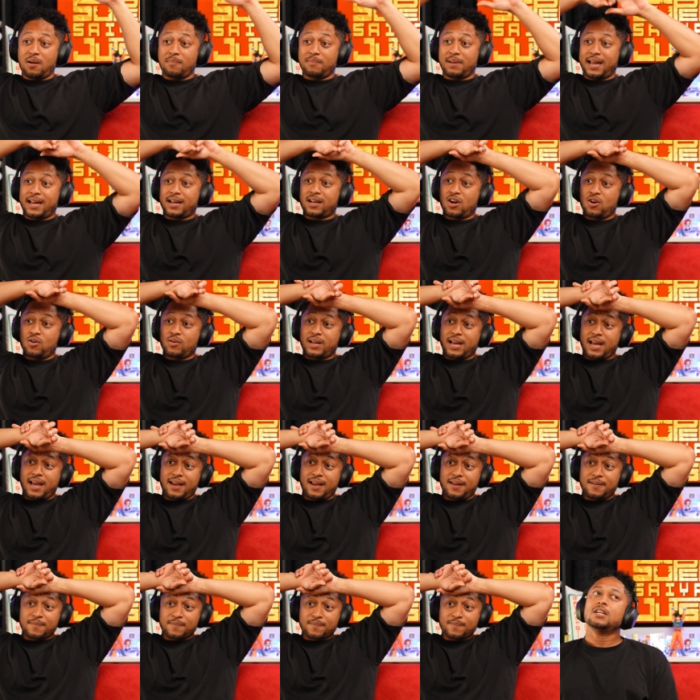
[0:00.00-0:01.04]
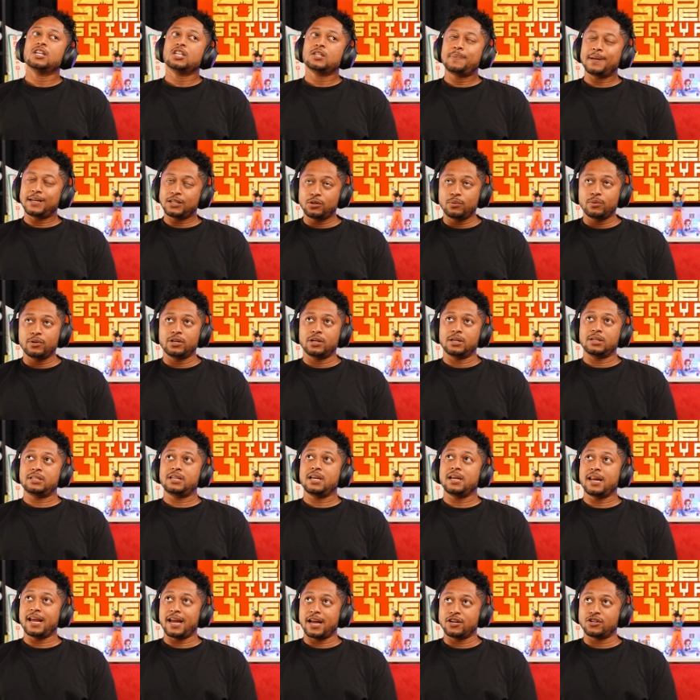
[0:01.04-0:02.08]
I'm like, okay. Especially when you're a
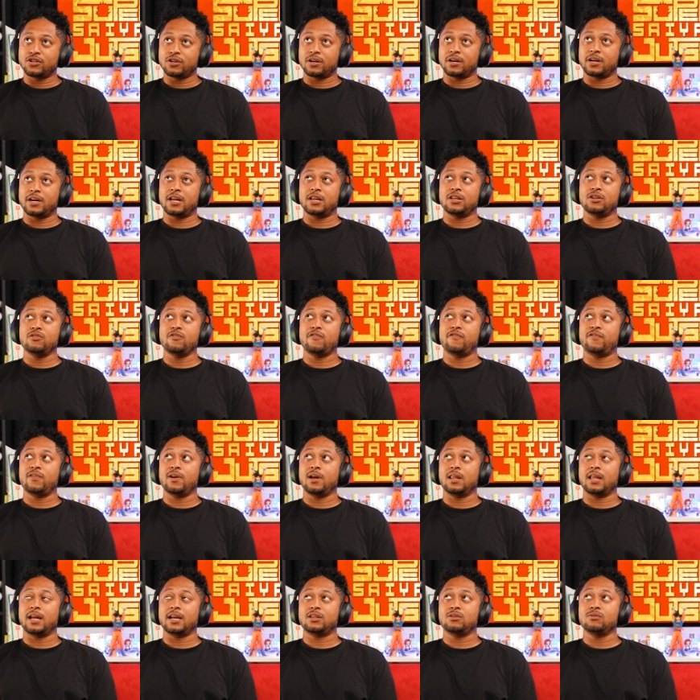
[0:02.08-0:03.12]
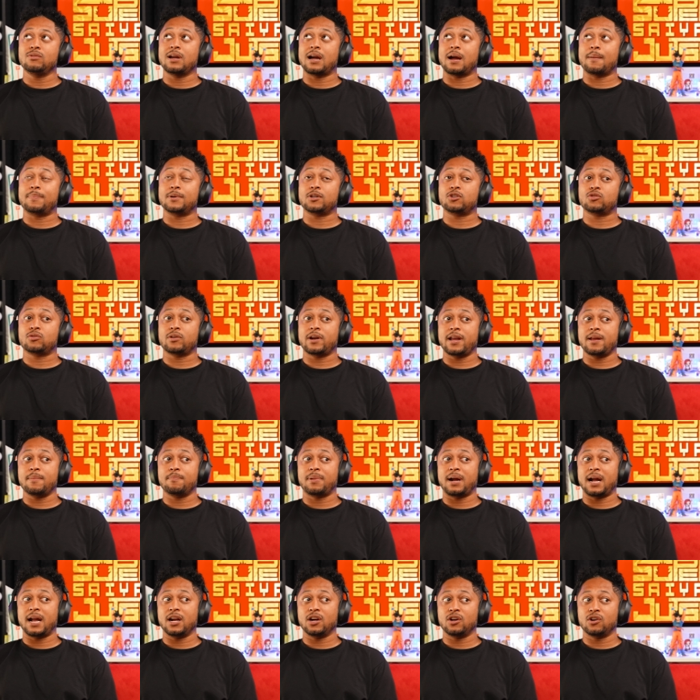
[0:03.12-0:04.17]
teenager and you feel like you got betrayed
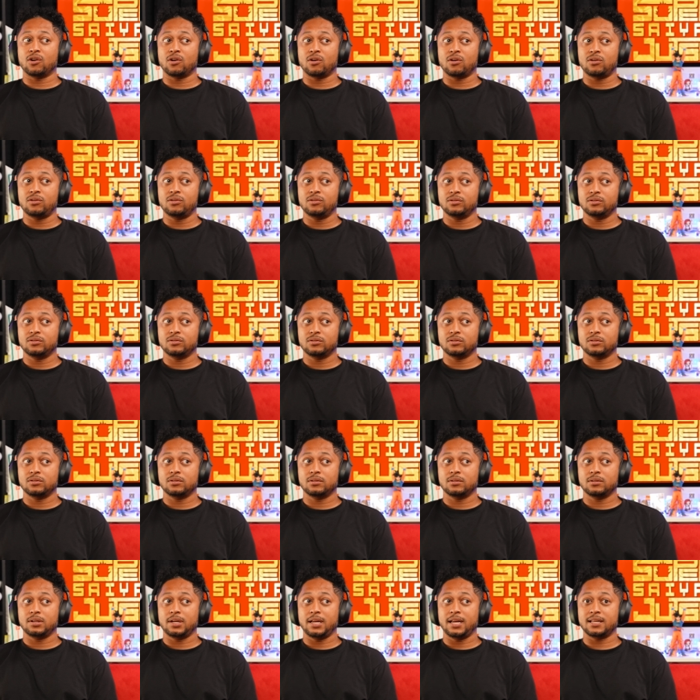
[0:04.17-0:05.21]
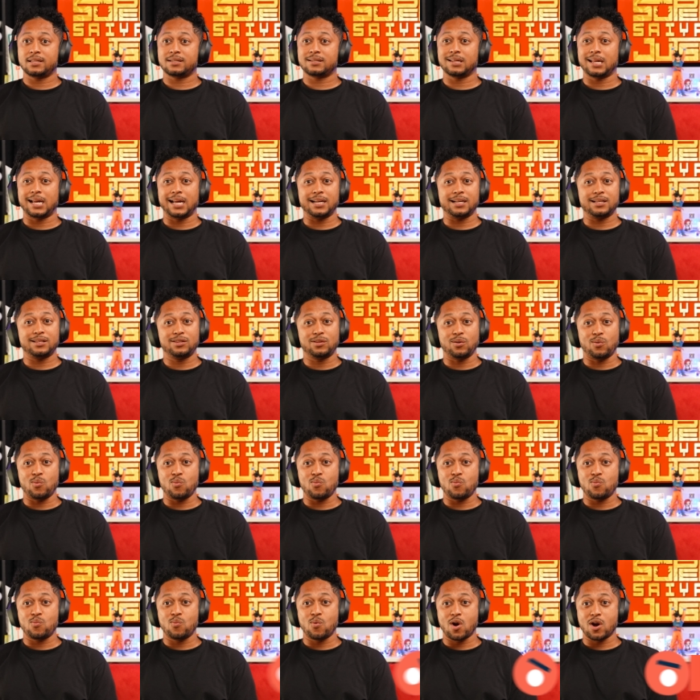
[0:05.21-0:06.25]
by a girl. It's like the
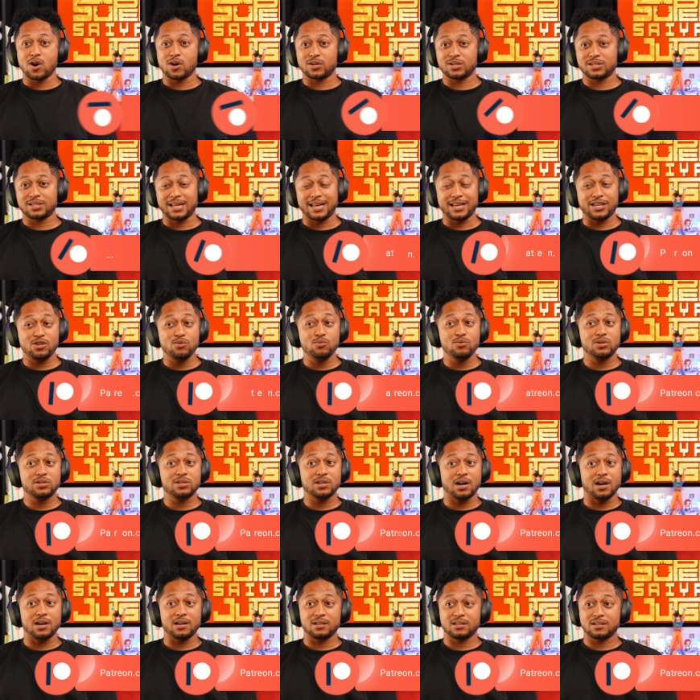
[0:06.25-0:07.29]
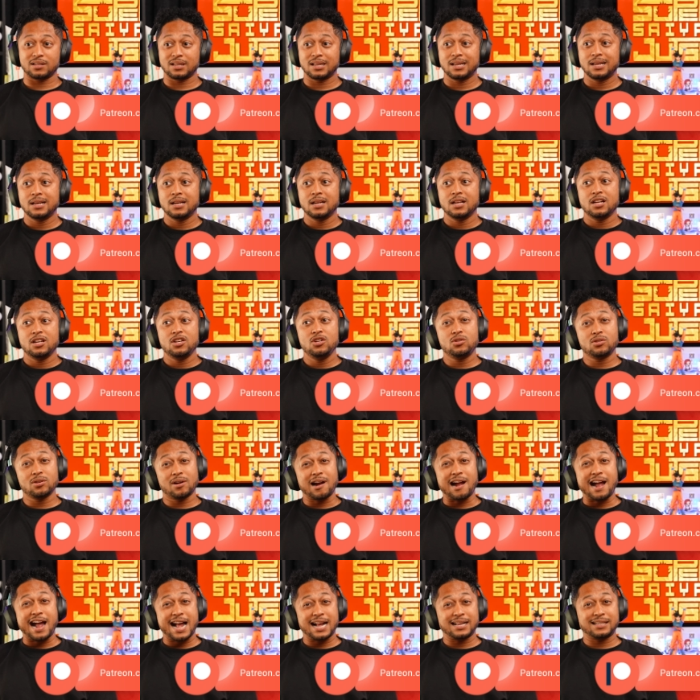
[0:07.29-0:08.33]
worst. Like you start, you
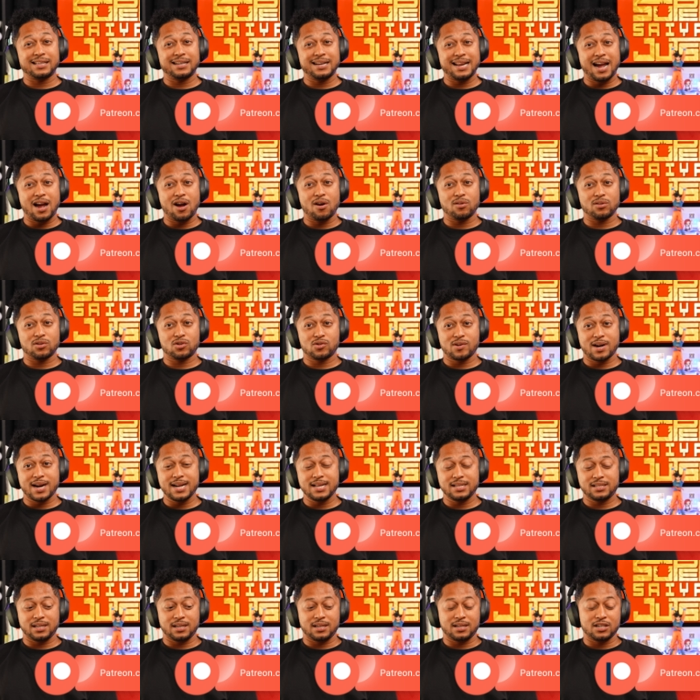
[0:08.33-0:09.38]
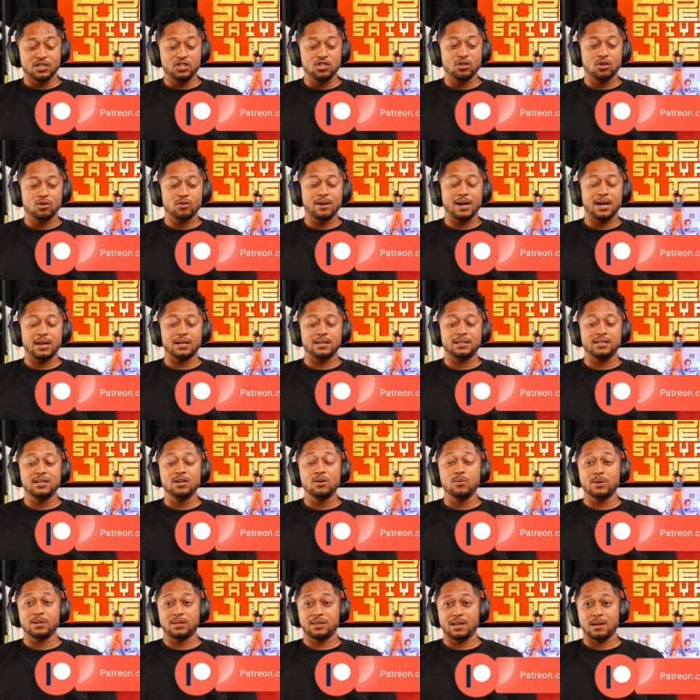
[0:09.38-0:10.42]
start acting out crazy because you don't know how to
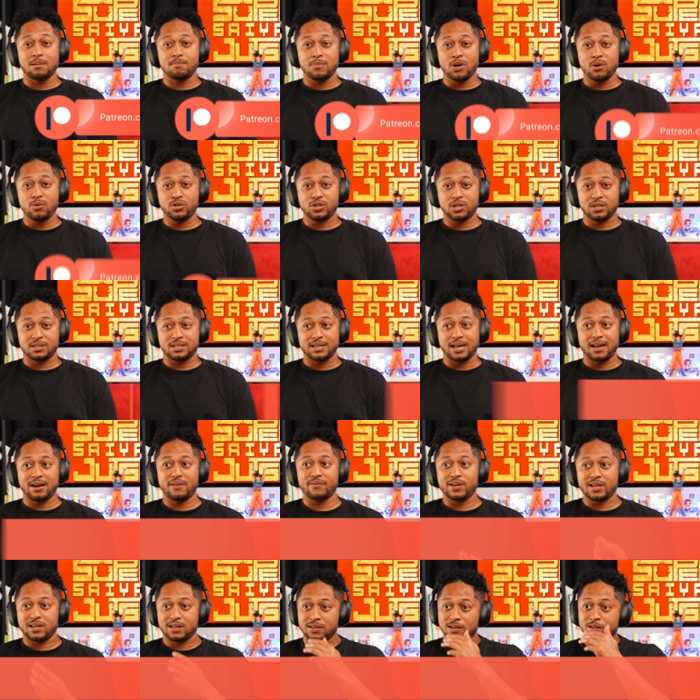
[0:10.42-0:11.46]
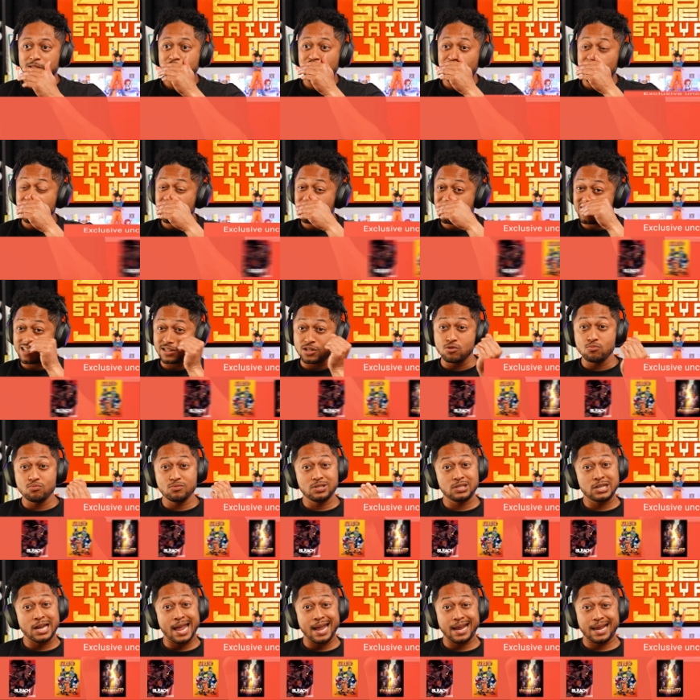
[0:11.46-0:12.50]
deal with the emotion side of it. So you just, you
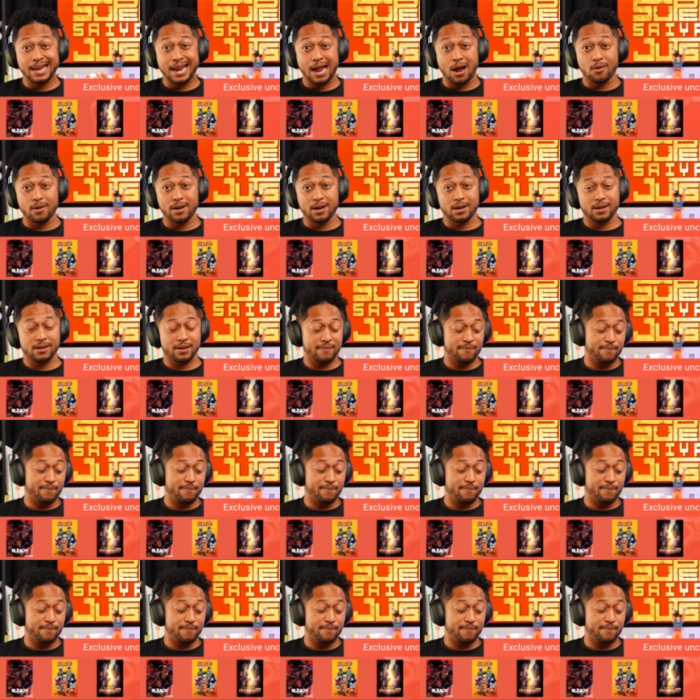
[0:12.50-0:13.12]
take it out